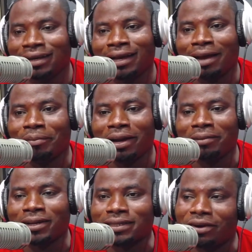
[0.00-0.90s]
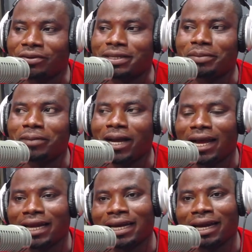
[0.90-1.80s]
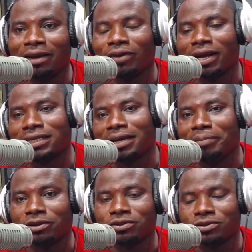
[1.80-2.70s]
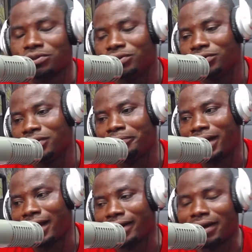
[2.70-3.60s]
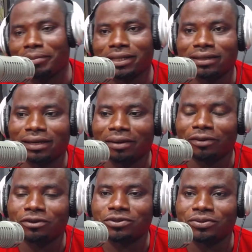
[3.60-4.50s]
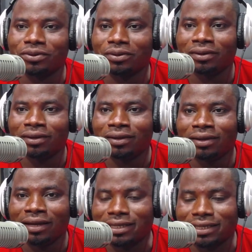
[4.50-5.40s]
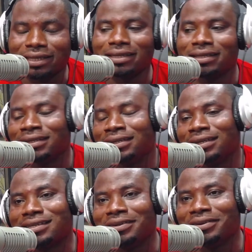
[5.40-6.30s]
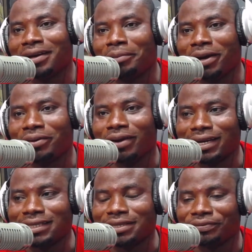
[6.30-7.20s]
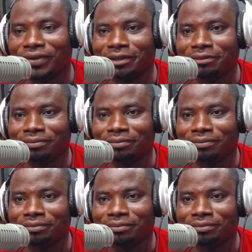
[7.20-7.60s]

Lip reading: ama ma ska wo se me ba ha dana nkola na back to school ba akra but na ko school no e chi nti no ama nkola na tifi